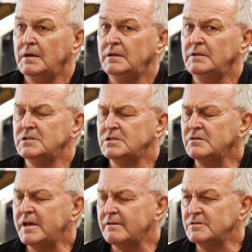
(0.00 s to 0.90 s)
There's no
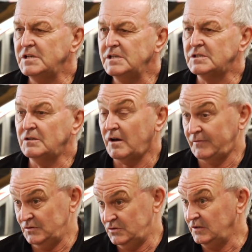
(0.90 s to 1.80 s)
guarantees in life,
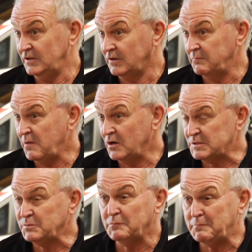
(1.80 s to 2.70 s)
and certainly not in
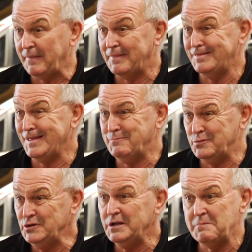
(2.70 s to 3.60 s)
motorsport, but they
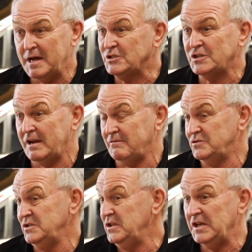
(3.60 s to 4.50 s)
pretty much
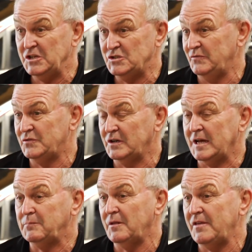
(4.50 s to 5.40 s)
guarantee the engine for a
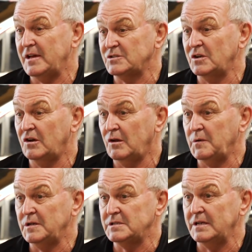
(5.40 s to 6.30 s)
couple of thousand
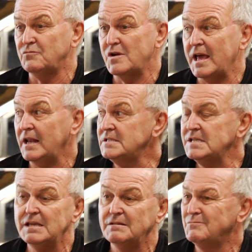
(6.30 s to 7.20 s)
kilometres. In
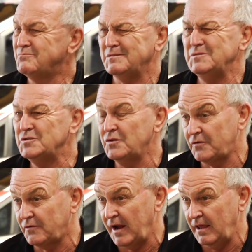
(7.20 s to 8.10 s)
reality, they'll probably do
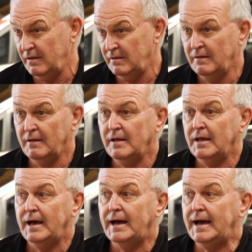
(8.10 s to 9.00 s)
3.
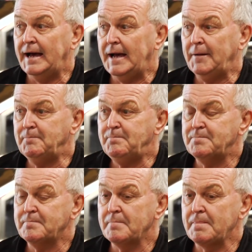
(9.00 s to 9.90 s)

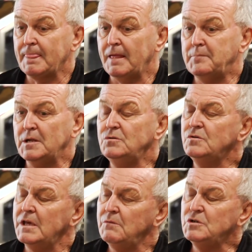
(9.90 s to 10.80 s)
But you
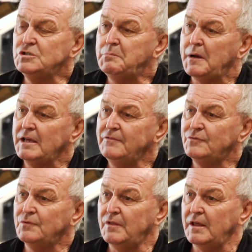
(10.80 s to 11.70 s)
get what you pay
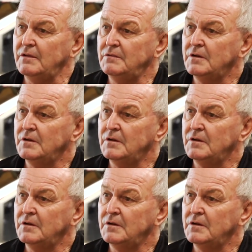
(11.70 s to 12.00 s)
for there.